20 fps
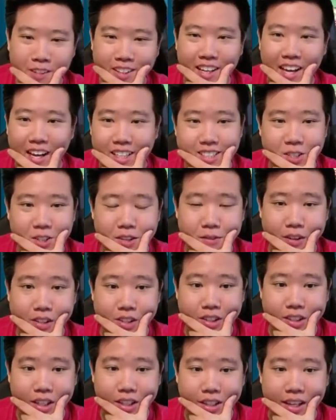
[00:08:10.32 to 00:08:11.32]
Yeah, I just need to keep
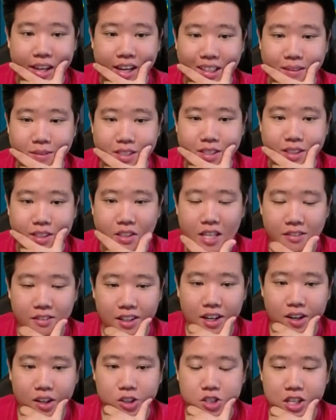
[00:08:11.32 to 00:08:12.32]
focusing on getting the cabs because I have a
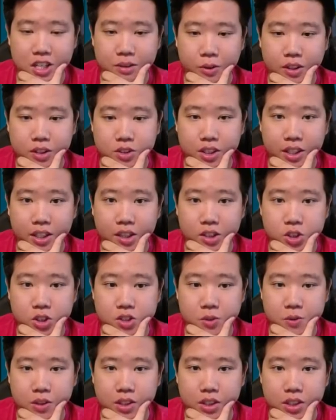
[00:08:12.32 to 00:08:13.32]
lot of archers. I have 300k
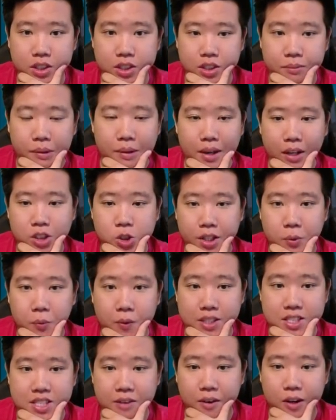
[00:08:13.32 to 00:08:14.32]
archers already. But maybe I'll train
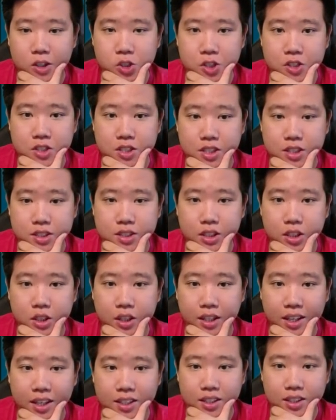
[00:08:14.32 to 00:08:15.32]
1 set of archers. Another,
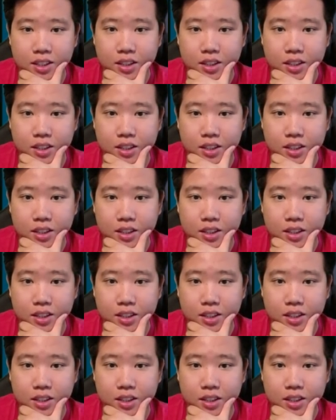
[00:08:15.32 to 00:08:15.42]
I can.